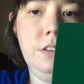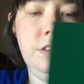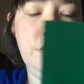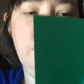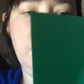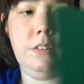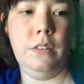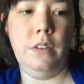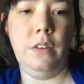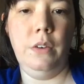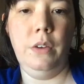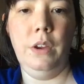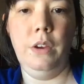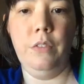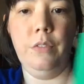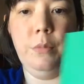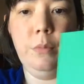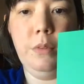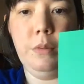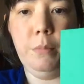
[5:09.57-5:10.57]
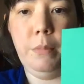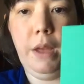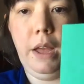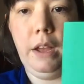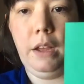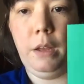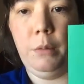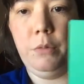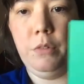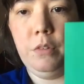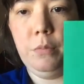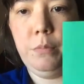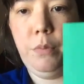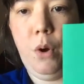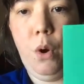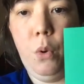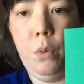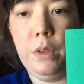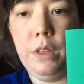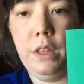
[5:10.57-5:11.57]
So here from the back, I'm just
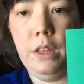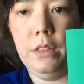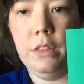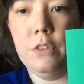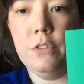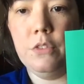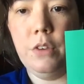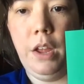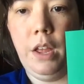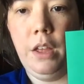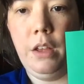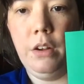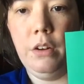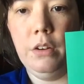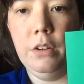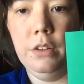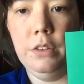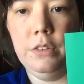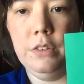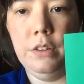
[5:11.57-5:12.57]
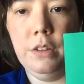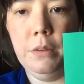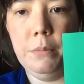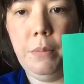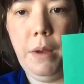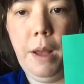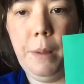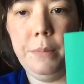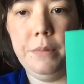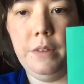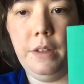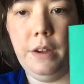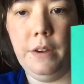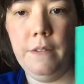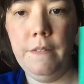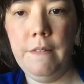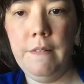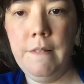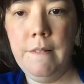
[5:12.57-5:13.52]
poking the triangle until it pops out.